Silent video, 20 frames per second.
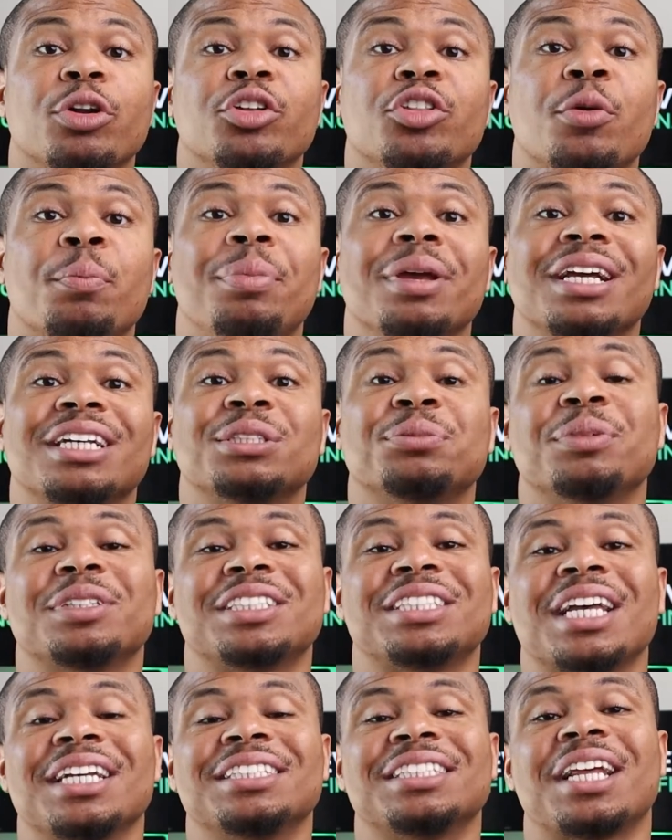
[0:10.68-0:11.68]
one of the biggest
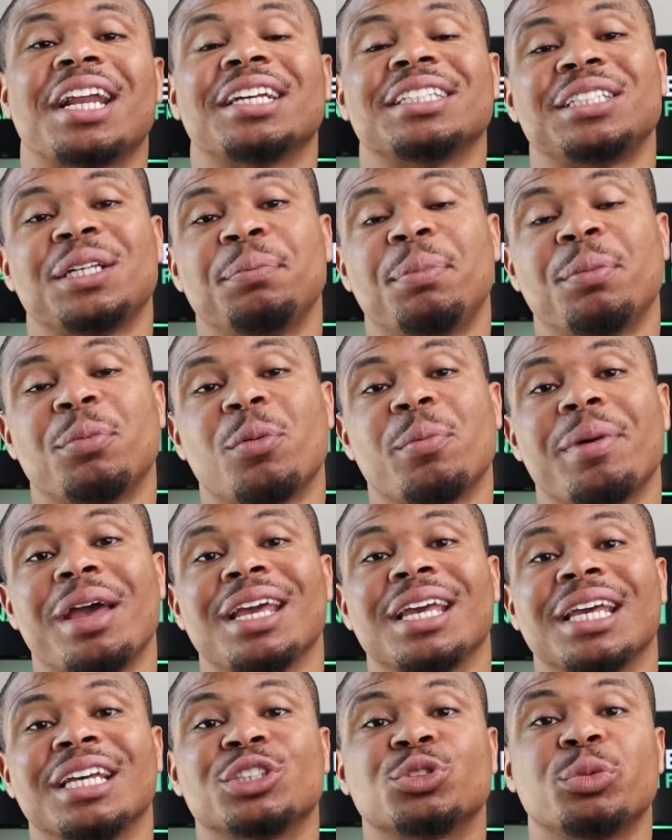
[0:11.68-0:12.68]
mistakes that I see people
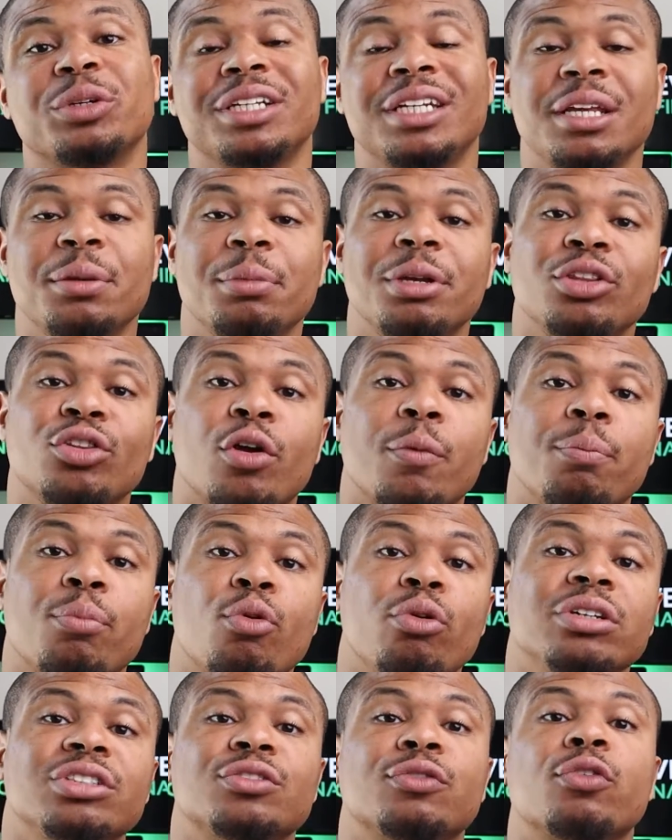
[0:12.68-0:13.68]
make is redeeming their
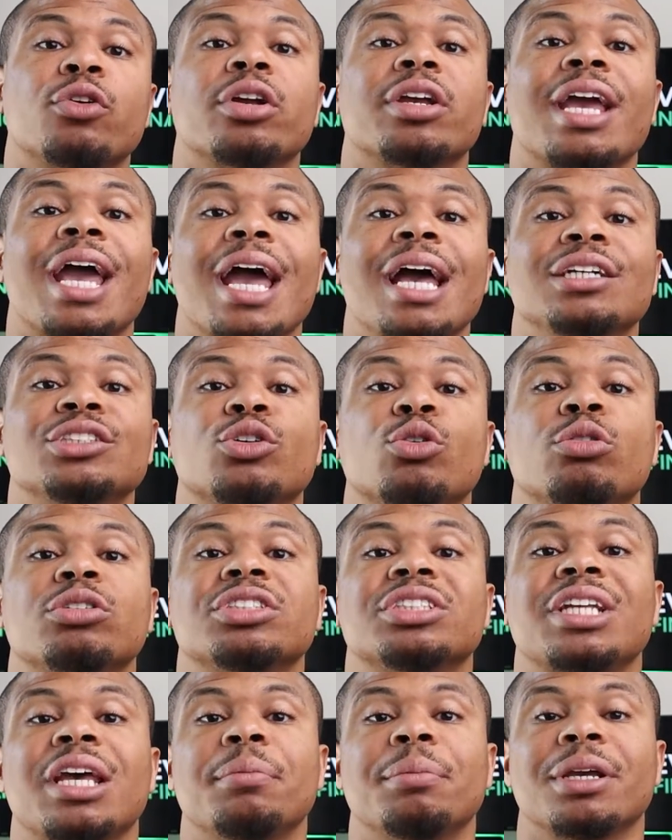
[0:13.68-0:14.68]
points for cash or
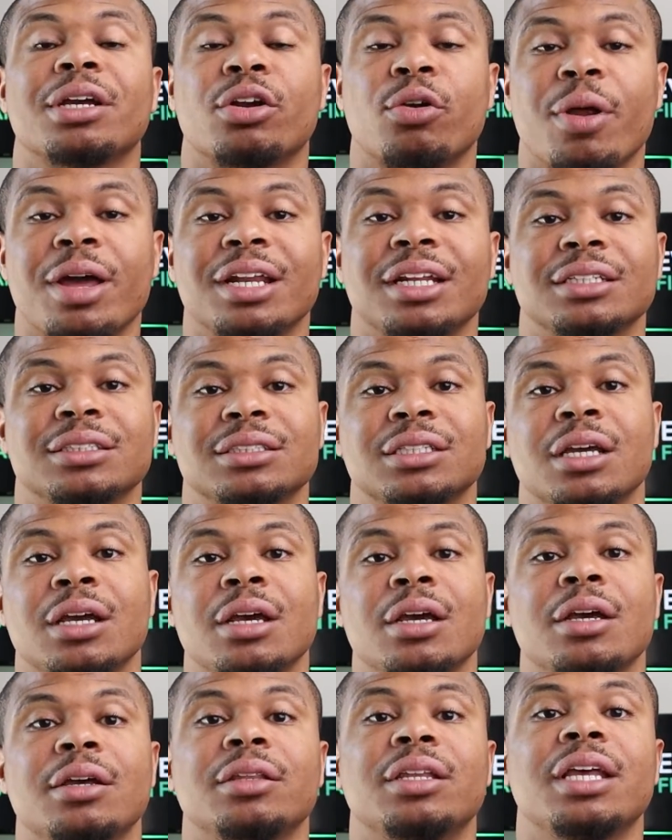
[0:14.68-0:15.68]
statement credits.
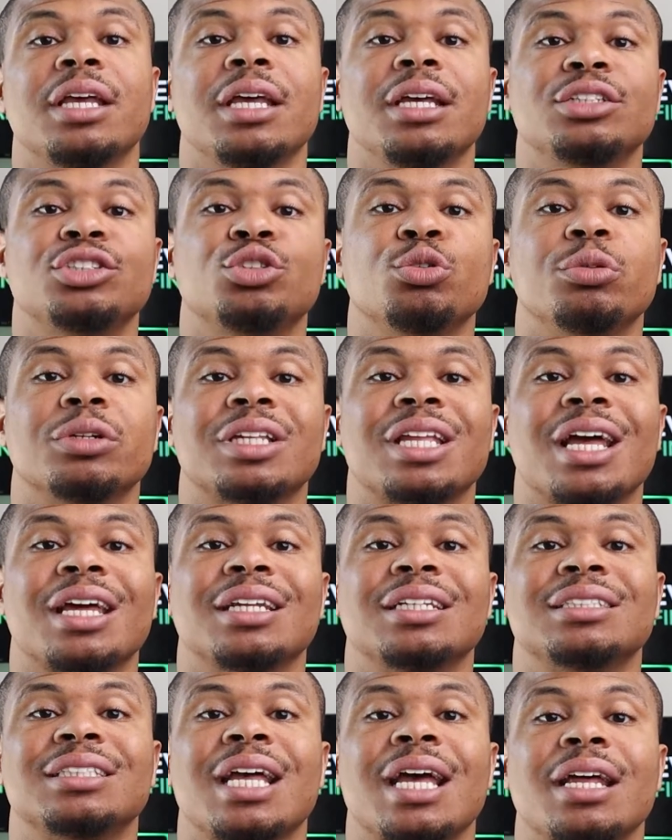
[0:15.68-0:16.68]
The issue with
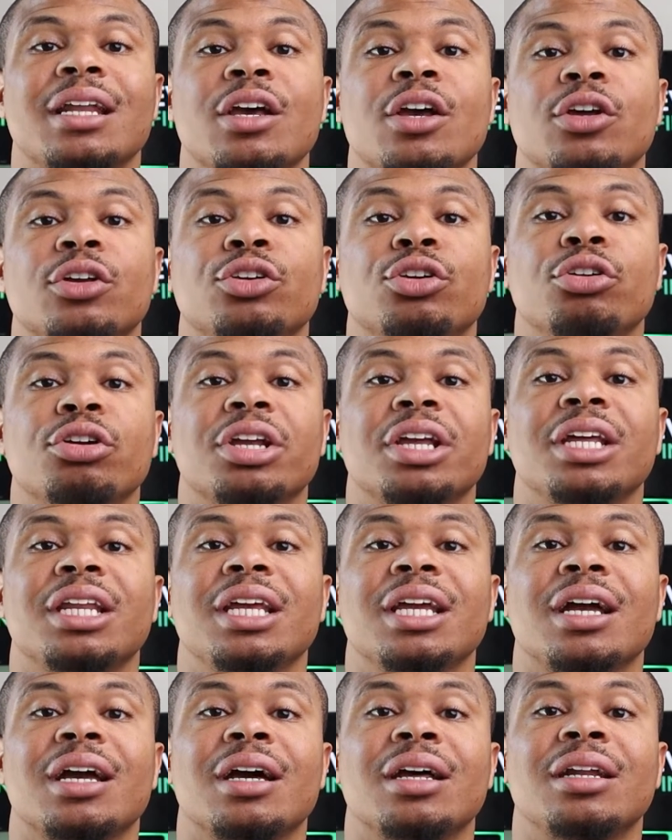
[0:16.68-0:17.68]
that is that you're
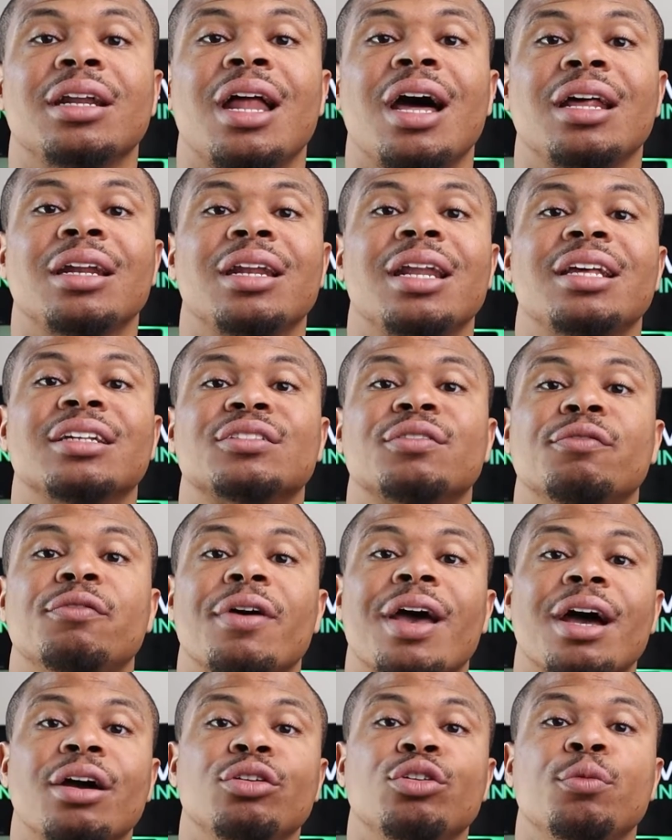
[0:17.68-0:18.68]
getting a lot less
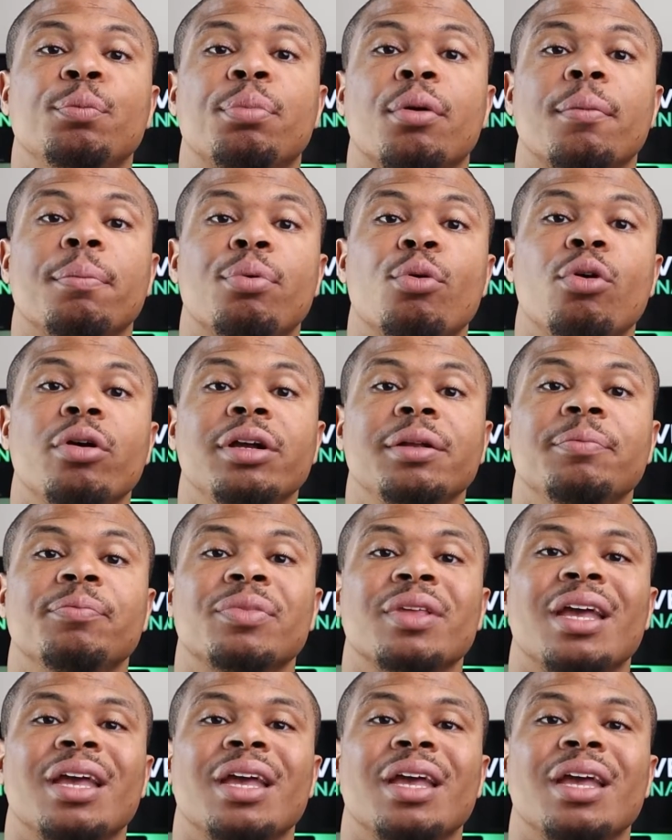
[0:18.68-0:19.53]
value per point,